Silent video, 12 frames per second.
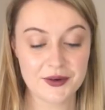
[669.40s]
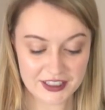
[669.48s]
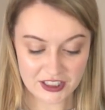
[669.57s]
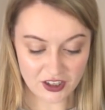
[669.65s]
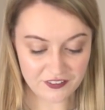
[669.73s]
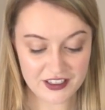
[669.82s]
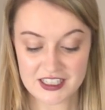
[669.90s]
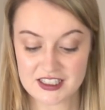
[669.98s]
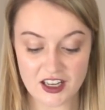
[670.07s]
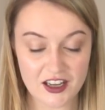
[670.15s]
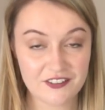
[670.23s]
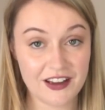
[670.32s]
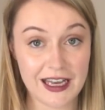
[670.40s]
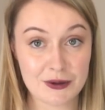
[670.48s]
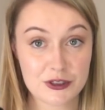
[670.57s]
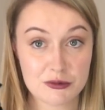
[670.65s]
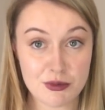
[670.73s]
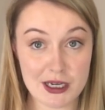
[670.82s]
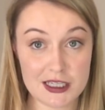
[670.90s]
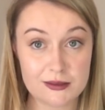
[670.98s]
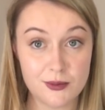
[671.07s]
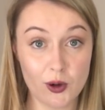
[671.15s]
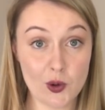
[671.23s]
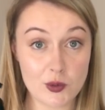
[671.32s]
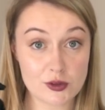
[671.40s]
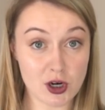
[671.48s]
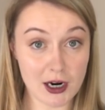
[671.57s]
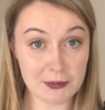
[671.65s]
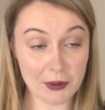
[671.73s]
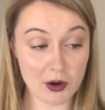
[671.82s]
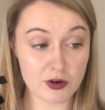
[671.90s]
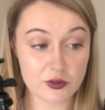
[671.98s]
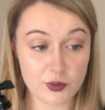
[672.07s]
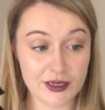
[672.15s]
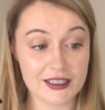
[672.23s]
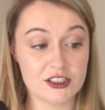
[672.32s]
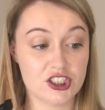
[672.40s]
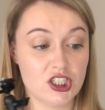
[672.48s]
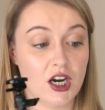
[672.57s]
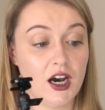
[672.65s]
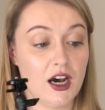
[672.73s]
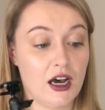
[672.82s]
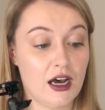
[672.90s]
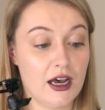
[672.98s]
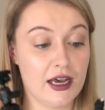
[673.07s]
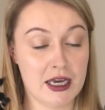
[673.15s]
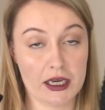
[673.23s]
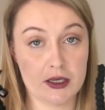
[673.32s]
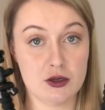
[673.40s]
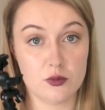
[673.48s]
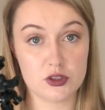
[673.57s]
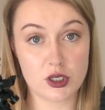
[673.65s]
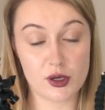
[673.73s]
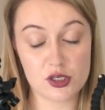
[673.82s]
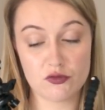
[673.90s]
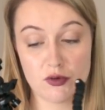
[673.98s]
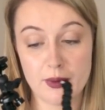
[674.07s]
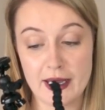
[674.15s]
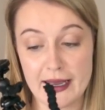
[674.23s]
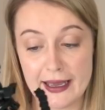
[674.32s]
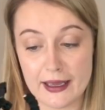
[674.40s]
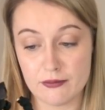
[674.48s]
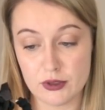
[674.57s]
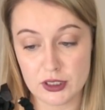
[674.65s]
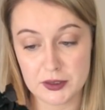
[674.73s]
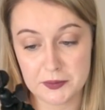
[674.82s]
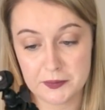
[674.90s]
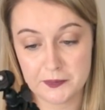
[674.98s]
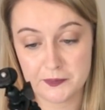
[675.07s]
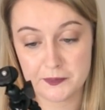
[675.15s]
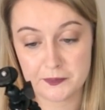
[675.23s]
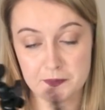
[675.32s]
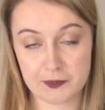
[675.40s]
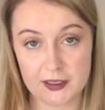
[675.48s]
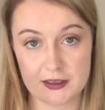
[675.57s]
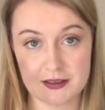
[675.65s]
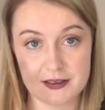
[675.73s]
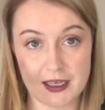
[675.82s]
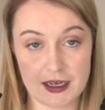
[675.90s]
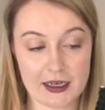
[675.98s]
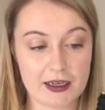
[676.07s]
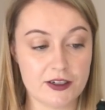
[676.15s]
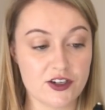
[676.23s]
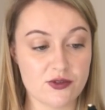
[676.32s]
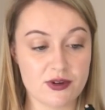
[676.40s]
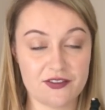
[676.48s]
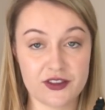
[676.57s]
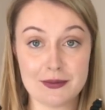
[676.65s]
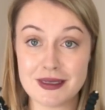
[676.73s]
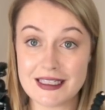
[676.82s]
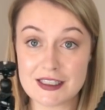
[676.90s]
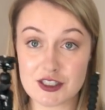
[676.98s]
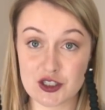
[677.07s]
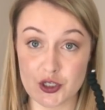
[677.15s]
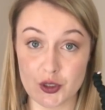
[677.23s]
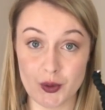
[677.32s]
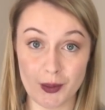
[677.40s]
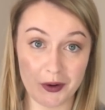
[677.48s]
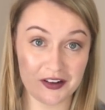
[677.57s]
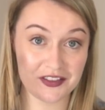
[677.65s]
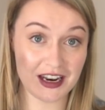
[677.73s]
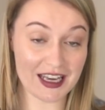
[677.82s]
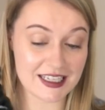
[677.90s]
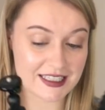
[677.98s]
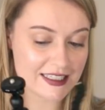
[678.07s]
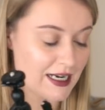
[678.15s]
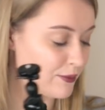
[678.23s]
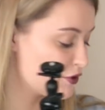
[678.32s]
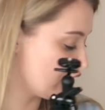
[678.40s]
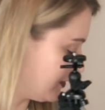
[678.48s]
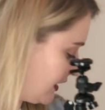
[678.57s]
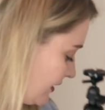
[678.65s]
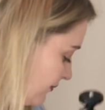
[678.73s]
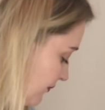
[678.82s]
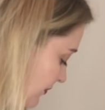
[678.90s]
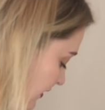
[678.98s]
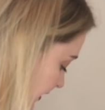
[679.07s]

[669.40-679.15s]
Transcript: in the office I found my small tripod, which I was going to repair, but sadly I don't have the means to, and one of the legs snapped off it.